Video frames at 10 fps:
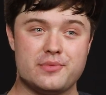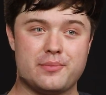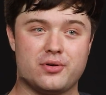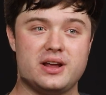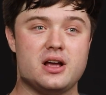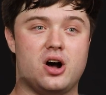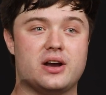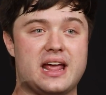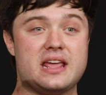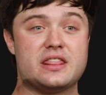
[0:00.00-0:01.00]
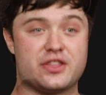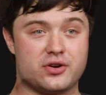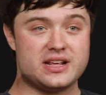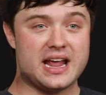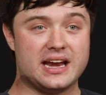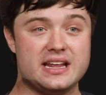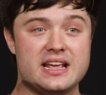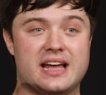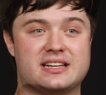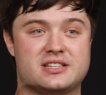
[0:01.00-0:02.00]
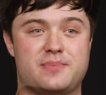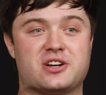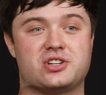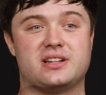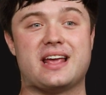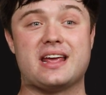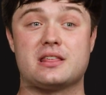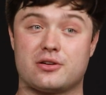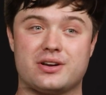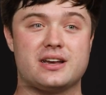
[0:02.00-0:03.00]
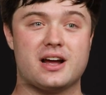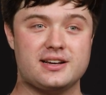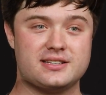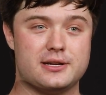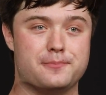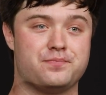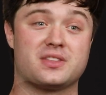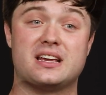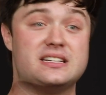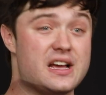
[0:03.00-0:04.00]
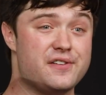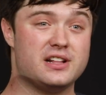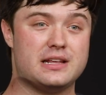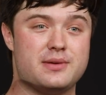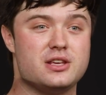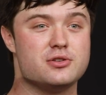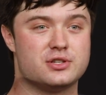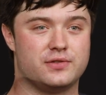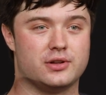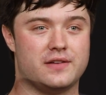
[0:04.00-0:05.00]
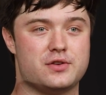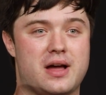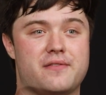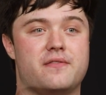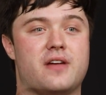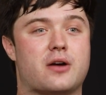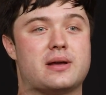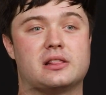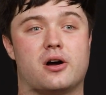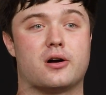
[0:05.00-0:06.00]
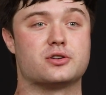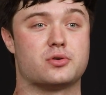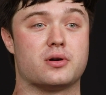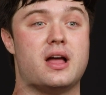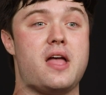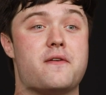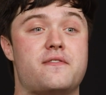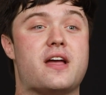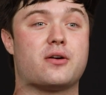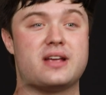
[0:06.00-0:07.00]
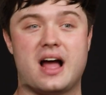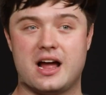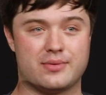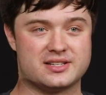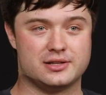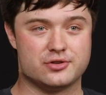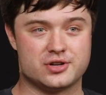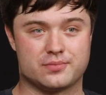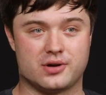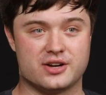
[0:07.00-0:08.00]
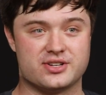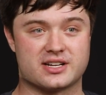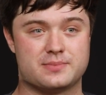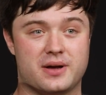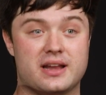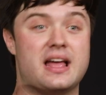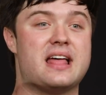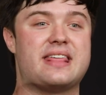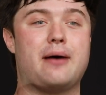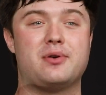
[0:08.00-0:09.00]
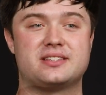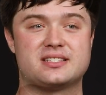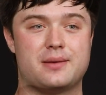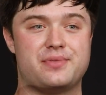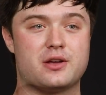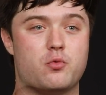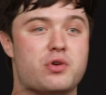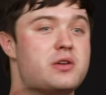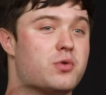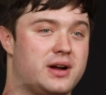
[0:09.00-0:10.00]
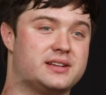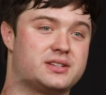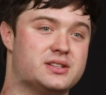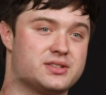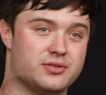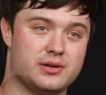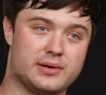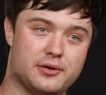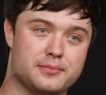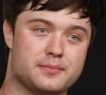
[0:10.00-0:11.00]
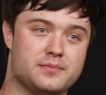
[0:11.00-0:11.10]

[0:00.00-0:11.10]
memory on a 3080, and especially a 3090, can definitely be useful if you have very large or very high resolution projects, but that wasn't something we were as concerned about.